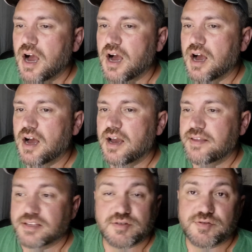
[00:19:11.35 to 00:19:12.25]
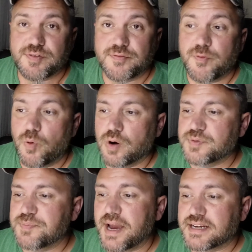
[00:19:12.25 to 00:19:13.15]
And this was for
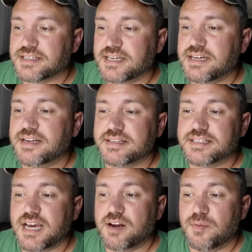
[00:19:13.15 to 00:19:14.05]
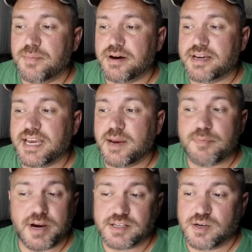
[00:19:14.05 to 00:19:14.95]
Forbes magazine, and it's titled Mary Kay
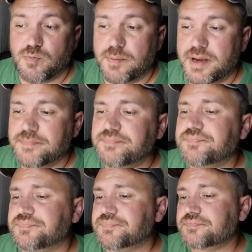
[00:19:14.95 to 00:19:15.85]
Preys on Women.